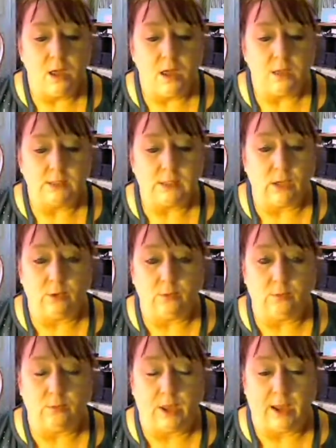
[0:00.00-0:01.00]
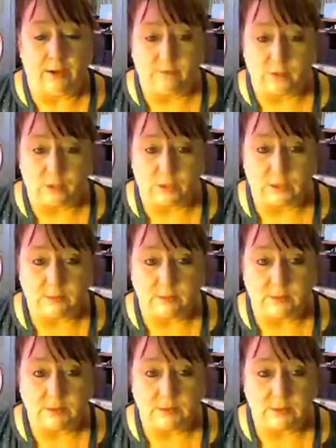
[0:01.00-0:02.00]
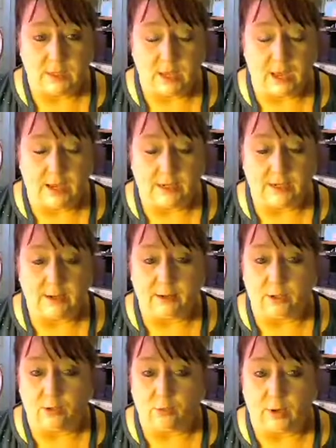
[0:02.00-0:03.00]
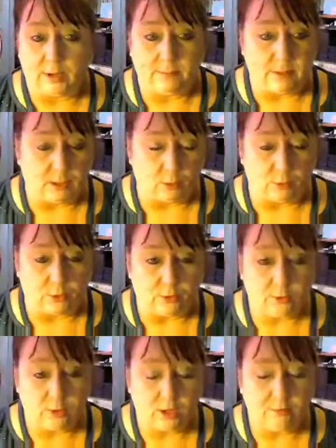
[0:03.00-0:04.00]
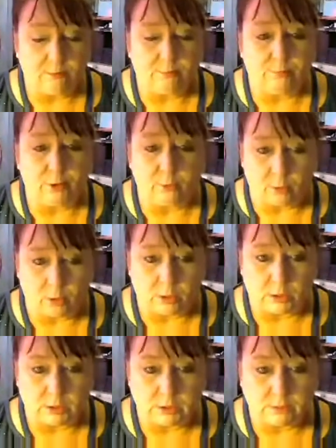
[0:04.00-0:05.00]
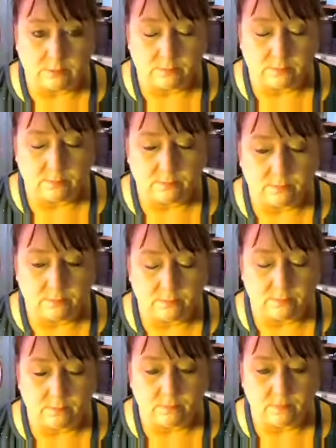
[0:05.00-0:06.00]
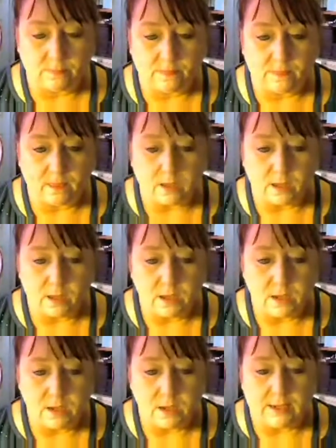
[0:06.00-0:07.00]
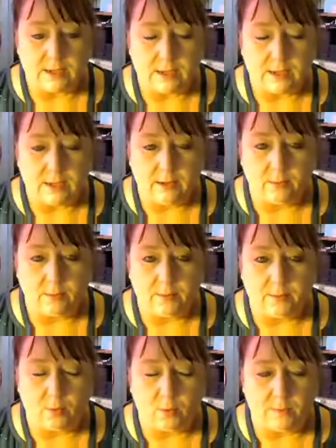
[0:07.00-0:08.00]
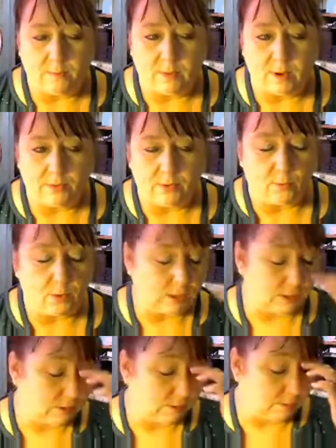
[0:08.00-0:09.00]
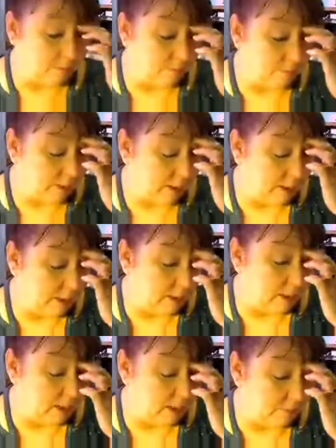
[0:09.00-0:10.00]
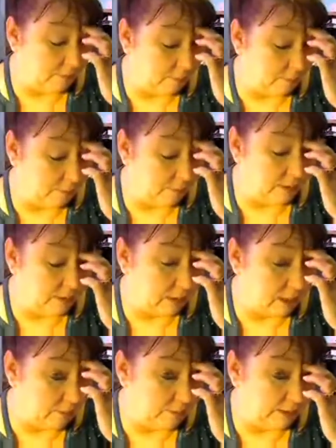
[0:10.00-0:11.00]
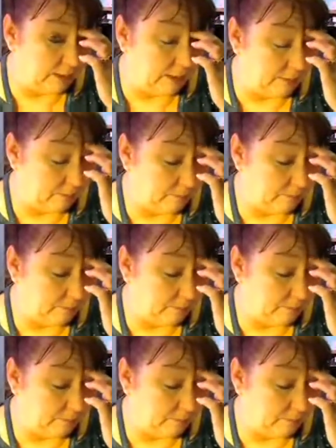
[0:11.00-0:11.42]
So after Christmas, I get a great big order of bookmarks. I can't remember what month it was, but this company,